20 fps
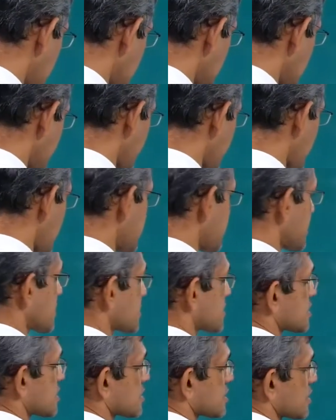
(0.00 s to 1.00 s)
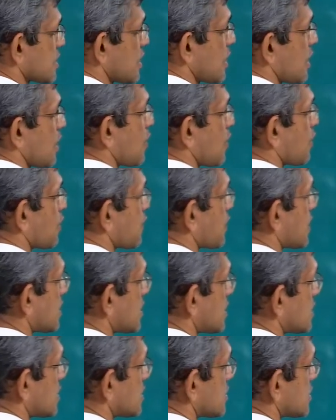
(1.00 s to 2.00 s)
into 5 pieces.
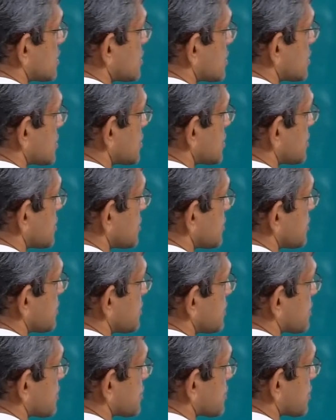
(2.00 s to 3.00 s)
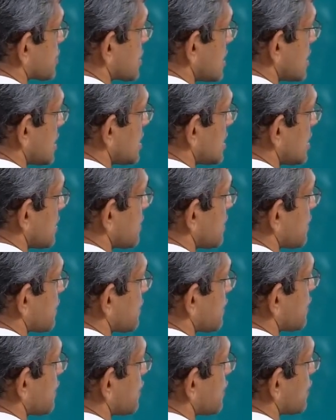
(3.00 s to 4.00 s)
1, 2, 3,
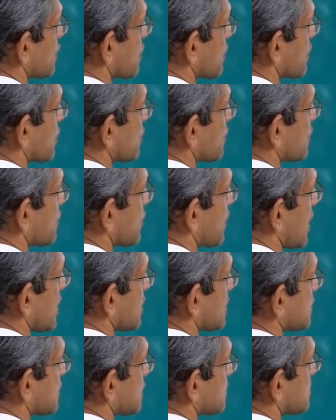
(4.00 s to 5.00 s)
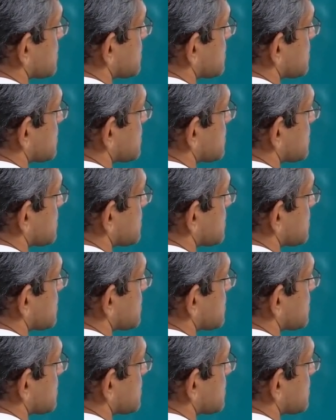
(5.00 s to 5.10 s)
4, 5.